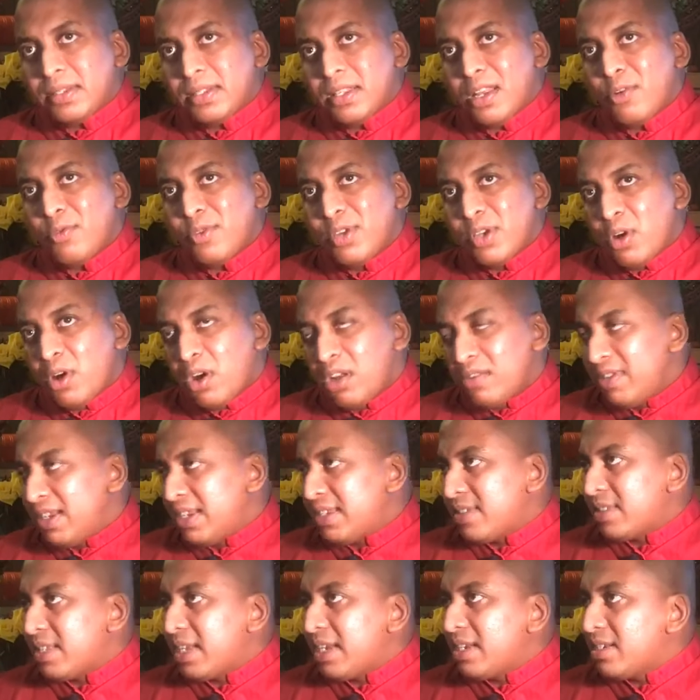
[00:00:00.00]
Now, we always
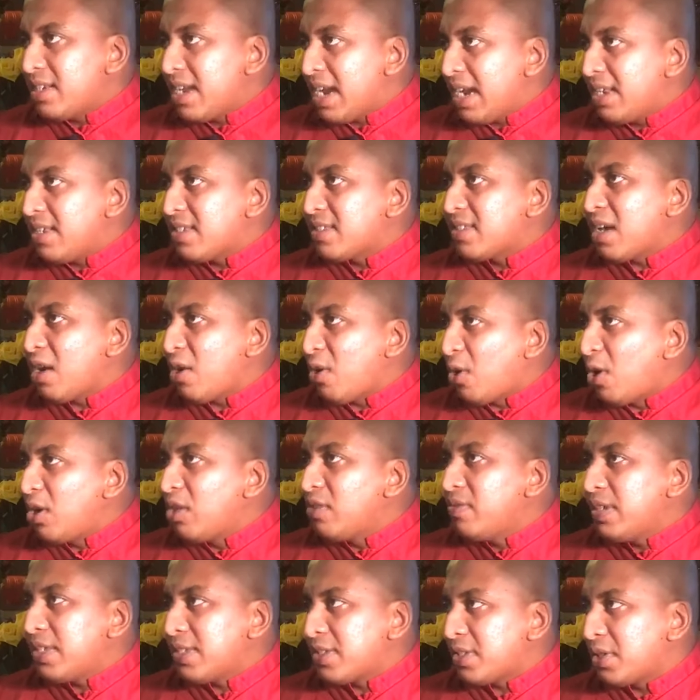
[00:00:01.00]
think deities are
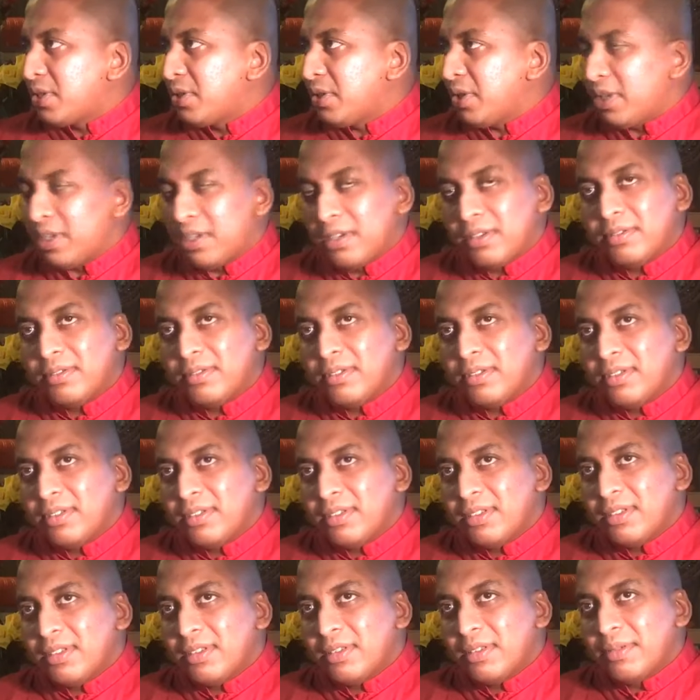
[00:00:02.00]
always good,
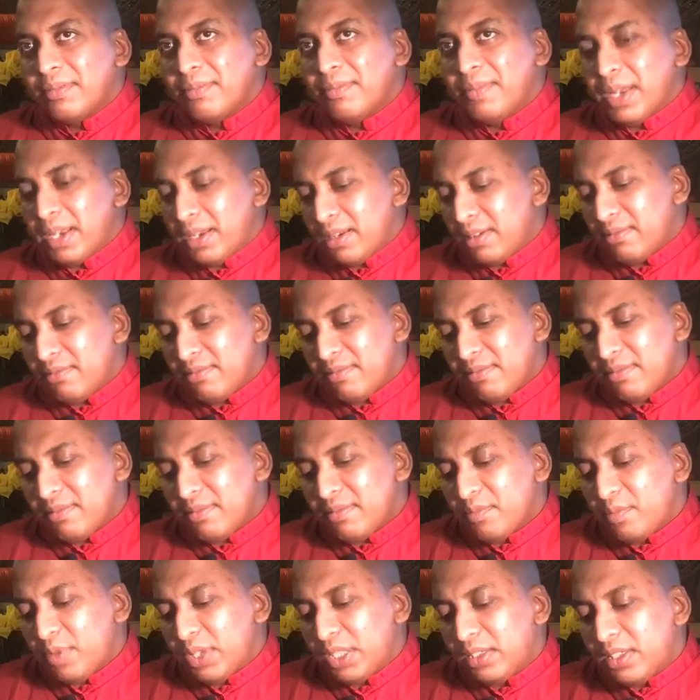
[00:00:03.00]
but
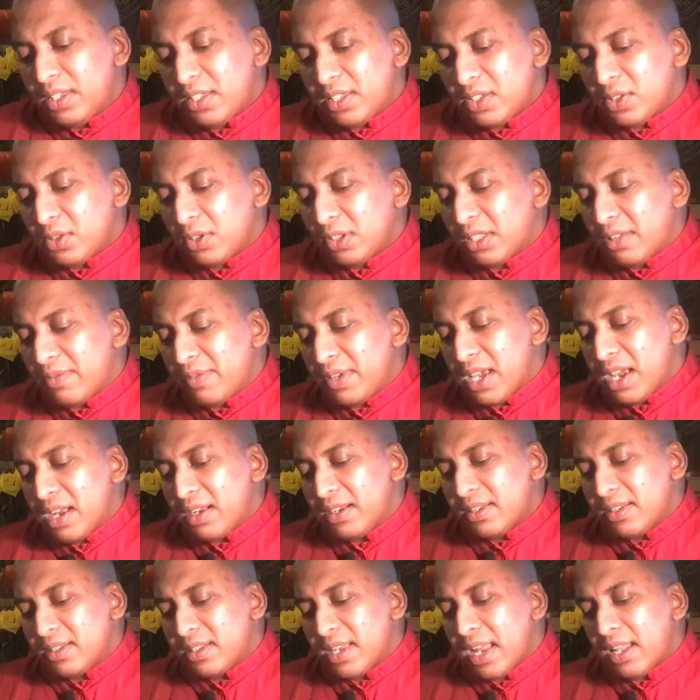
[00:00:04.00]
with this sutta, we
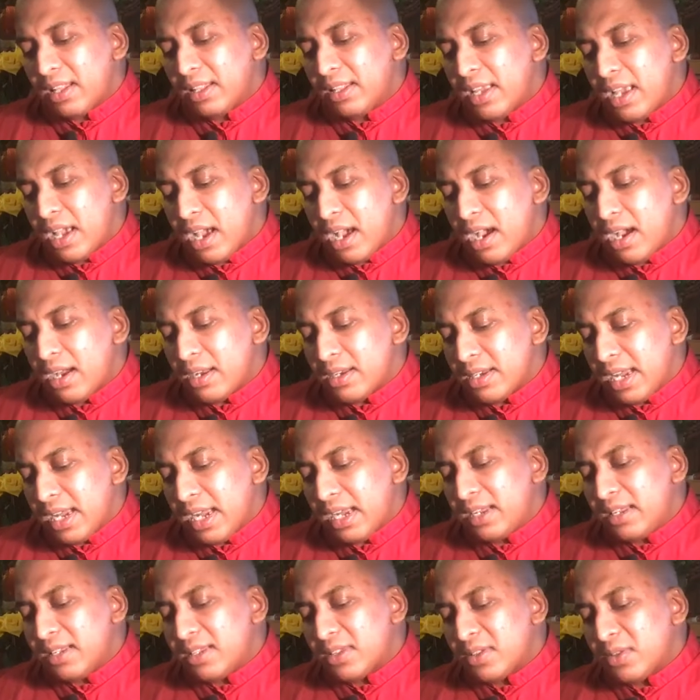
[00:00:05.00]
understand there are
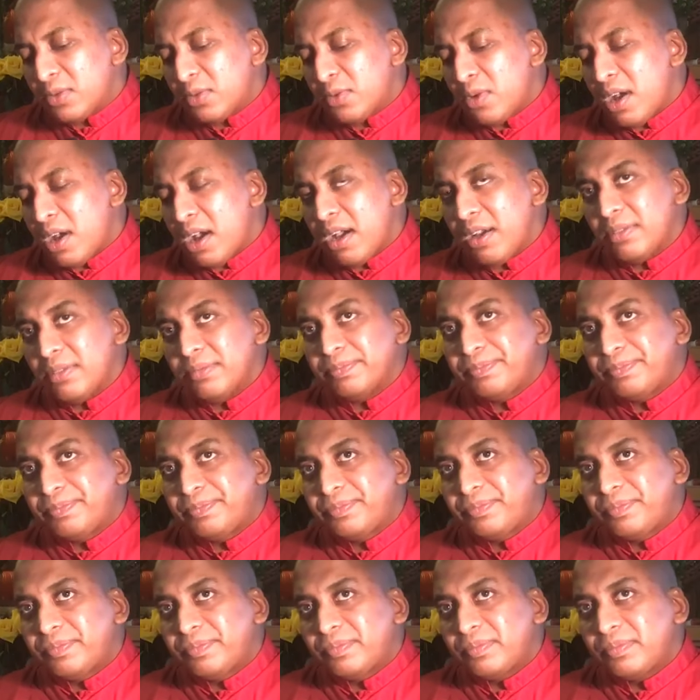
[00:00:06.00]
deities who are
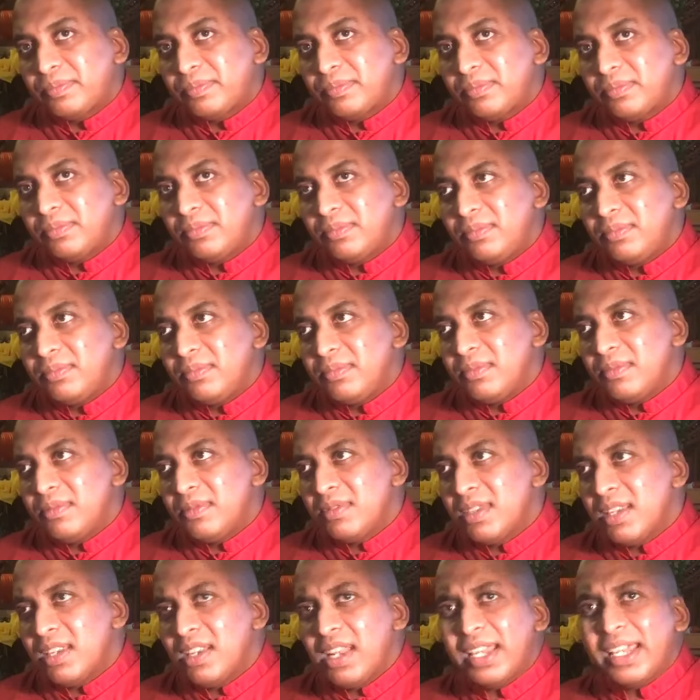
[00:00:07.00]

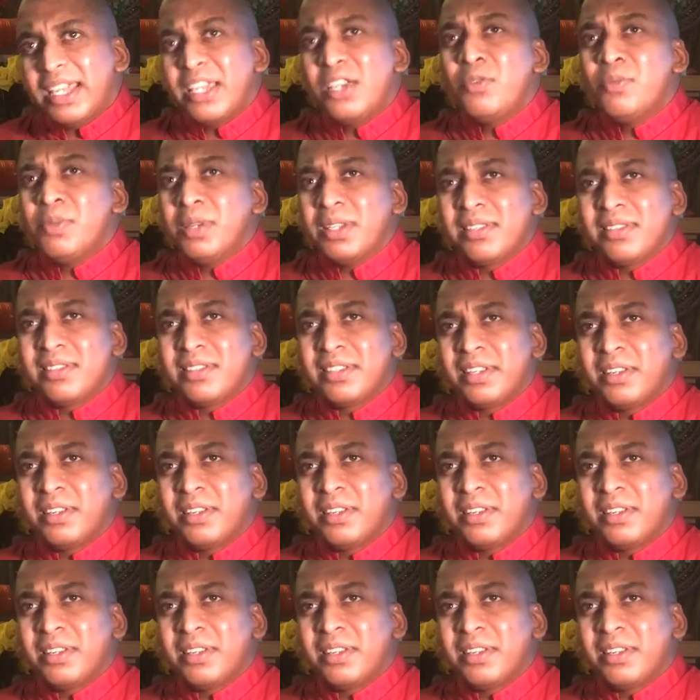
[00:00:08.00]
like humans.